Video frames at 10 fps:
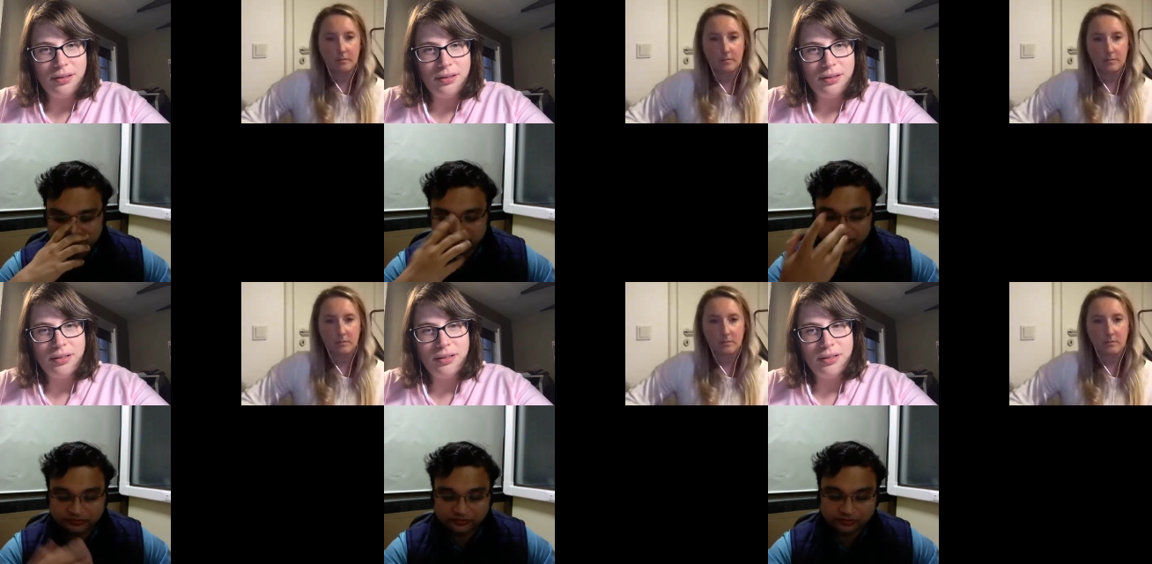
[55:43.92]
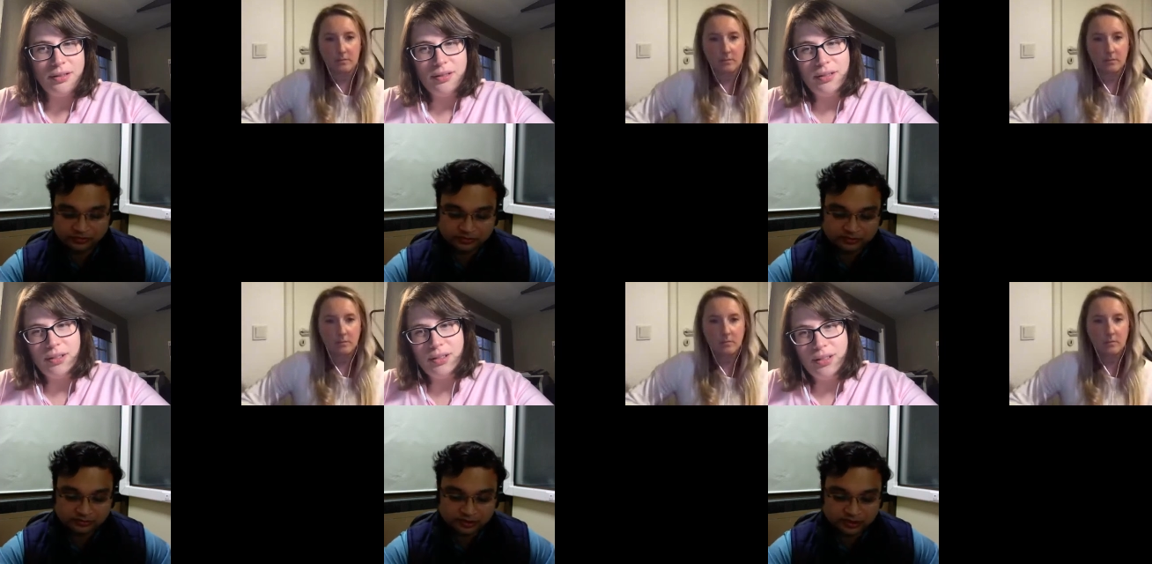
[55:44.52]
Speaker 1: if you go to
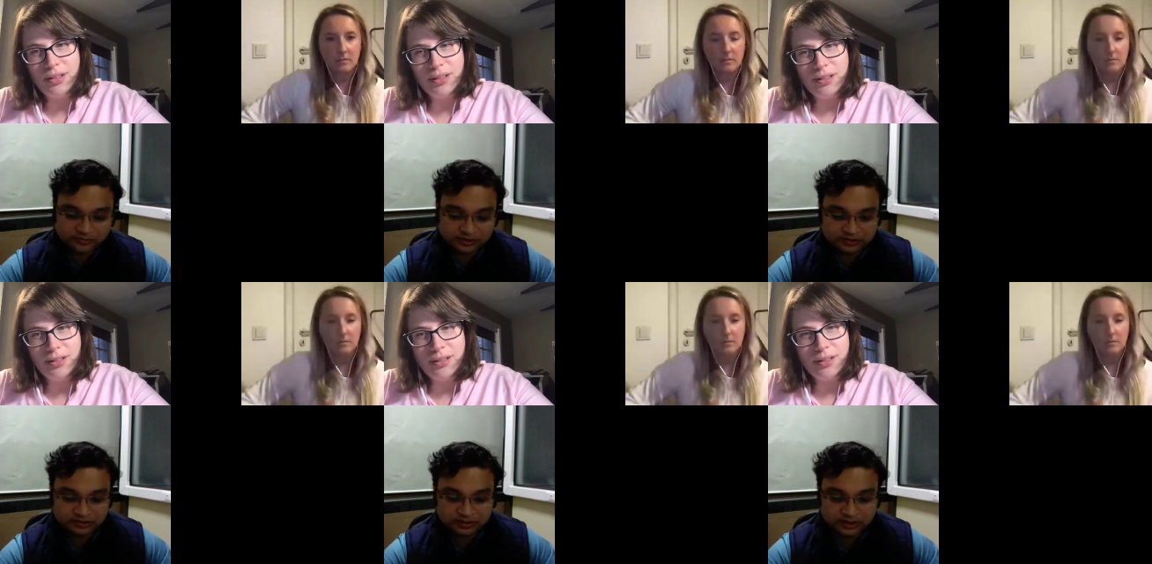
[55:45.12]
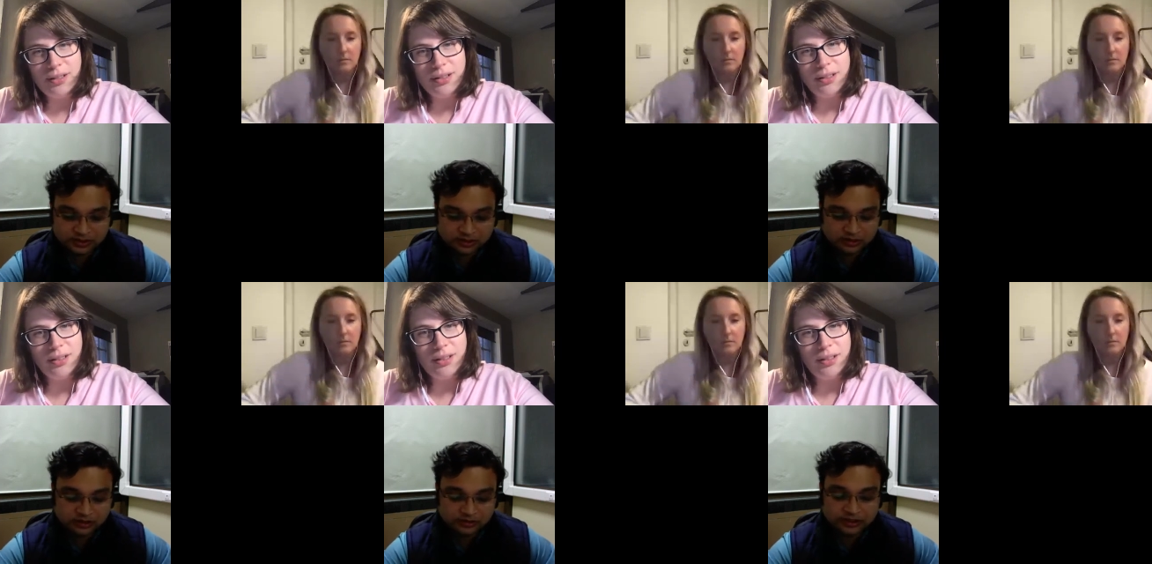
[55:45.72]
the US, you
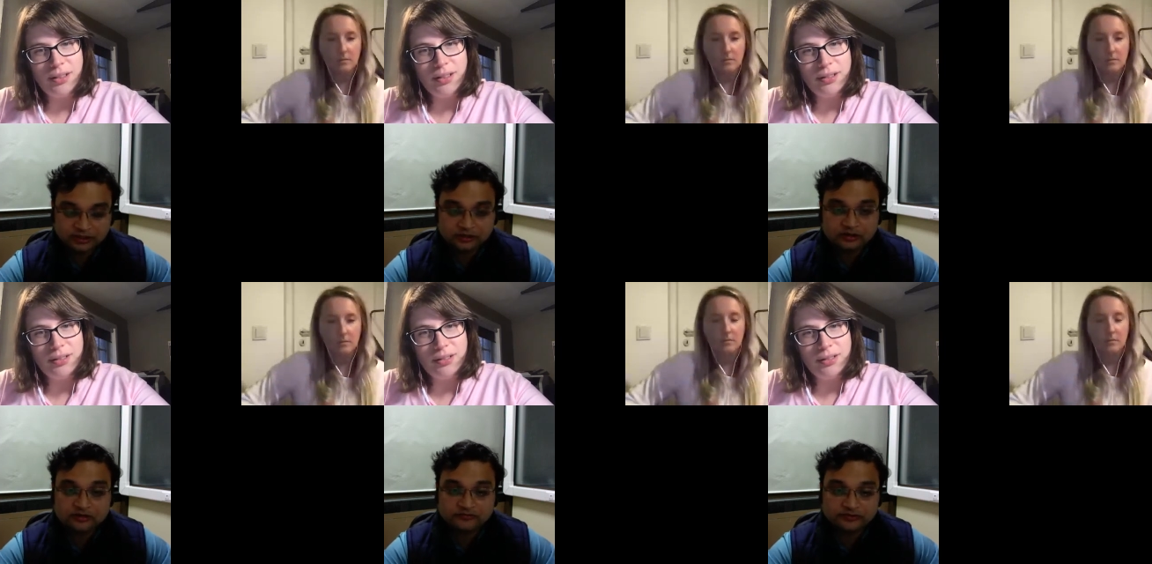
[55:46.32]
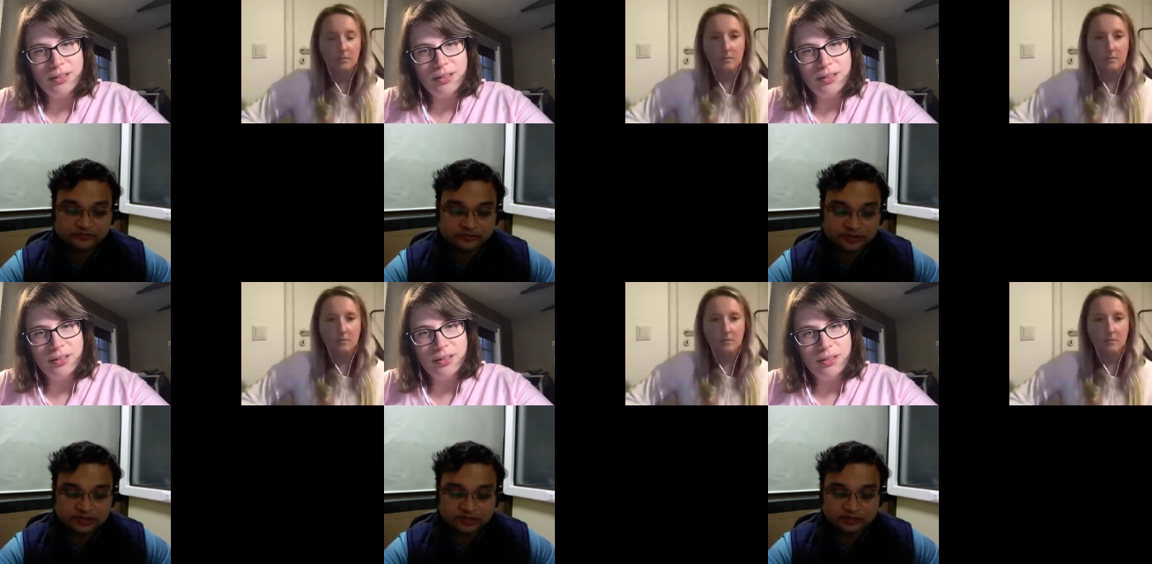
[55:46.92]
get a lot of
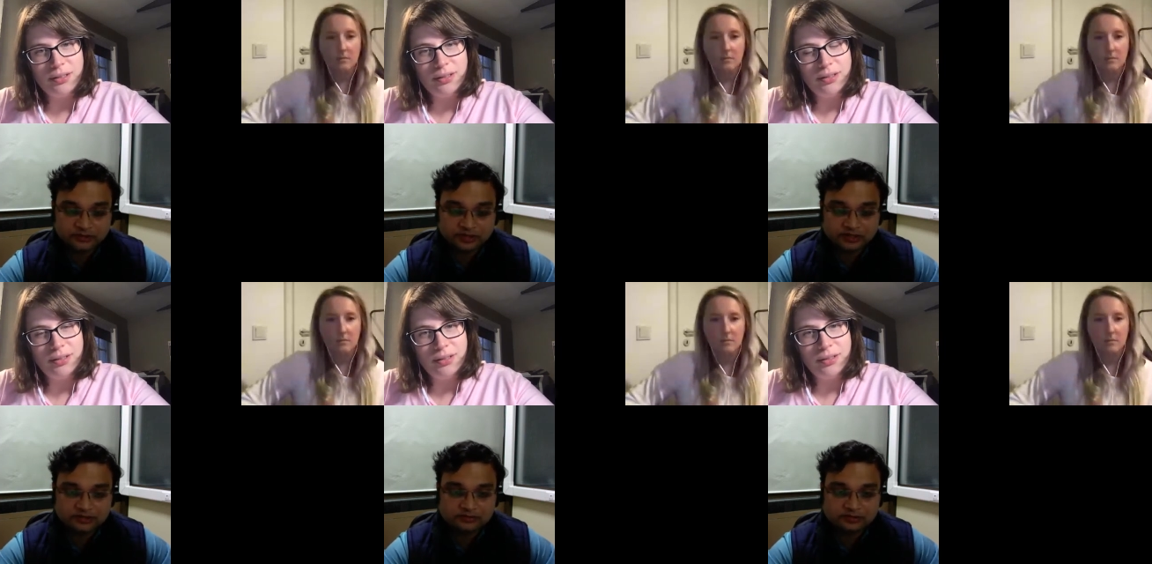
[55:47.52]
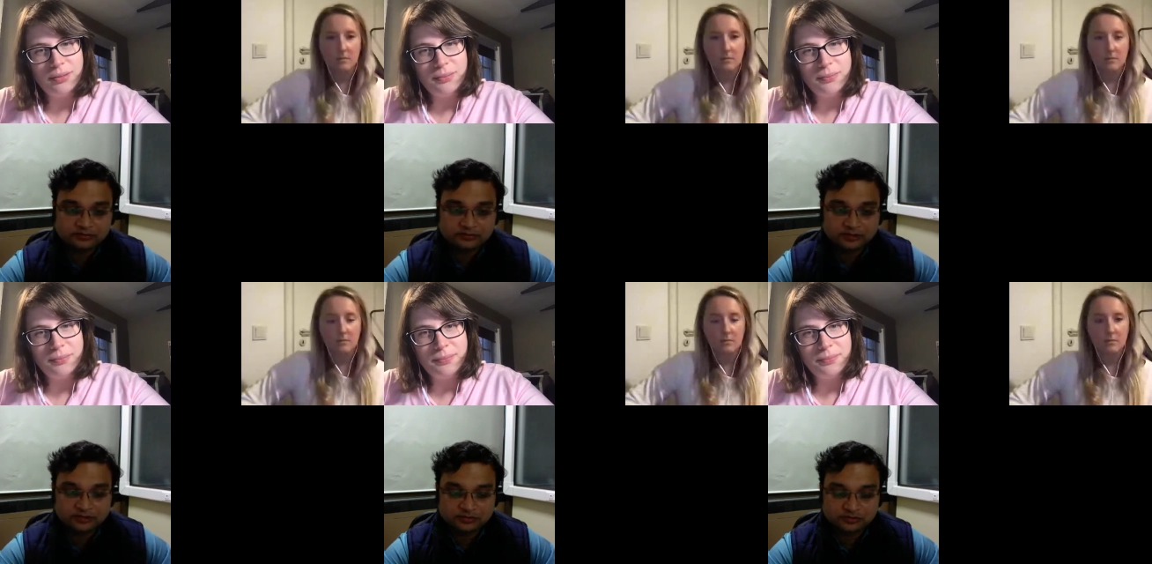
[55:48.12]
information nowadays from the
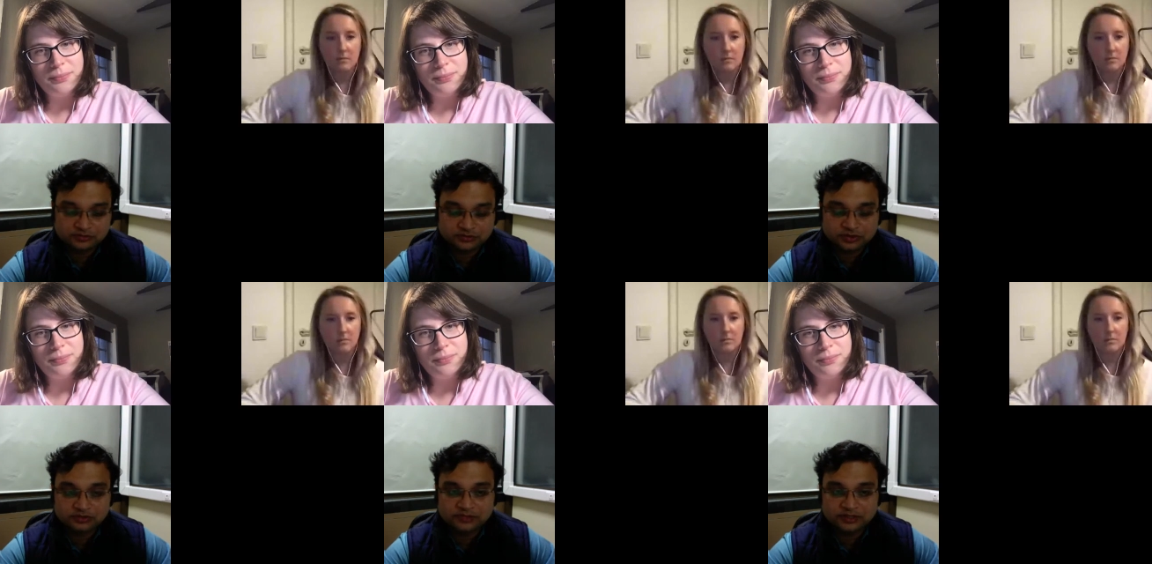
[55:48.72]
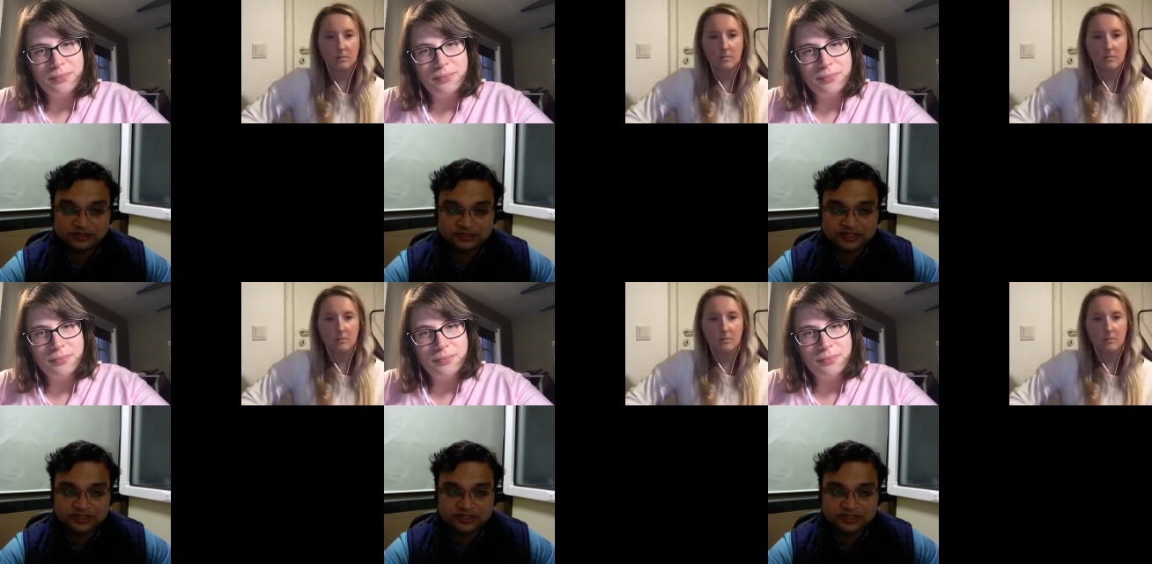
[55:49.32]
social media sites.